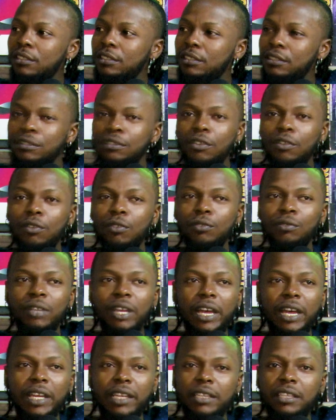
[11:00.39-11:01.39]
You know,
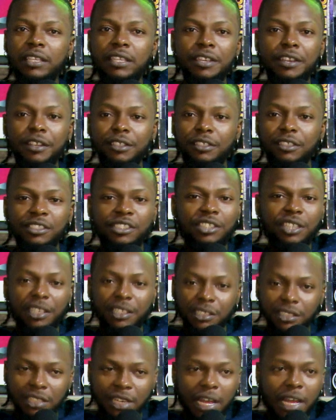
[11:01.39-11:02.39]
like here to
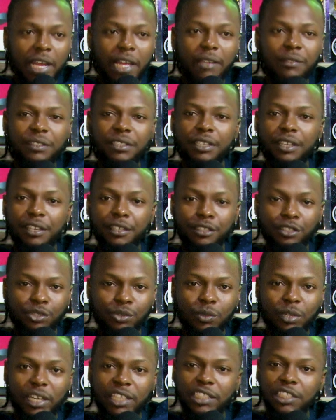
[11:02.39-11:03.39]
change lives, here
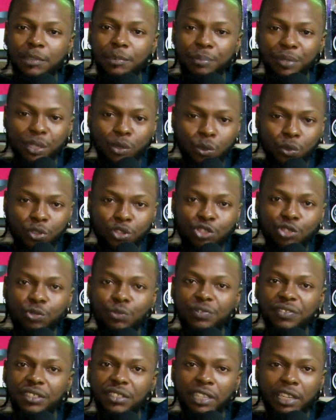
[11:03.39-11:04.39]
to like speak on the
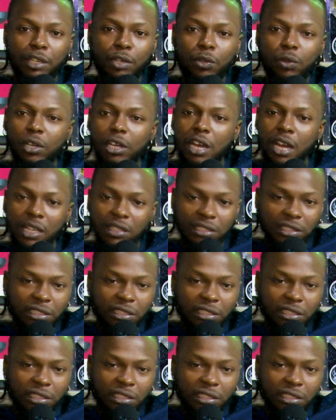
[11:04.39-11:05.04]
truth, stand on God's